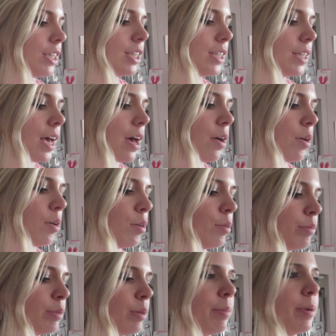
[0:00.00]
just got
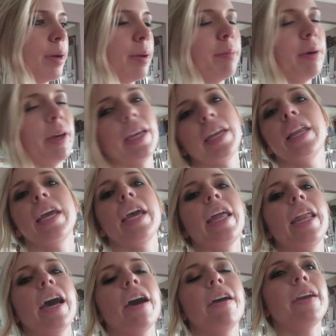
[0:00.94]
home so my grandma could
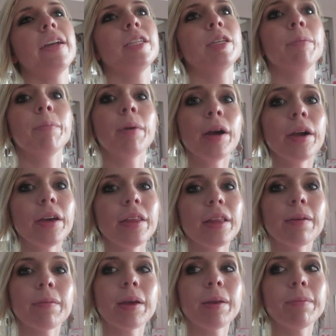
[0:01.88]
head out. And tomorrow I
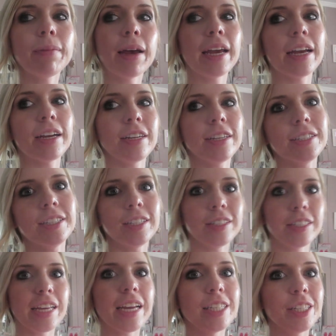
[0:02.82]
think I'm getting my hair done.
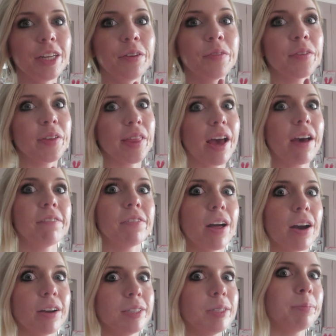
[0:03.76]
So stay tuned for that
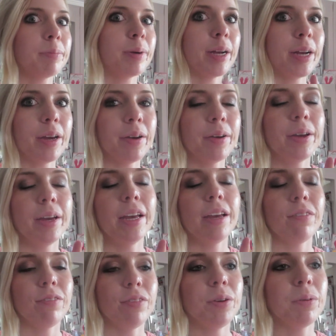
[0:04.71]
vlog tomorrow
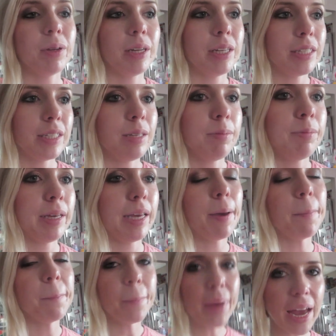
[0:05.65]
if you want to see me
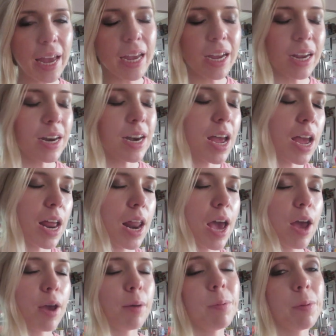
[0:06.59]
get my hair done.
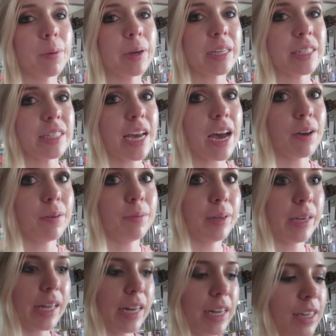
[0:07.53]
I hope it works out and
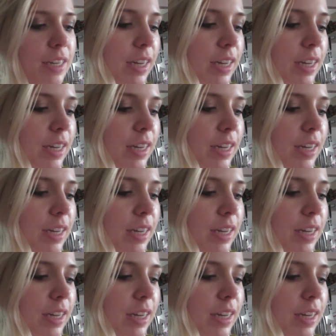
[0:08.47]
we get it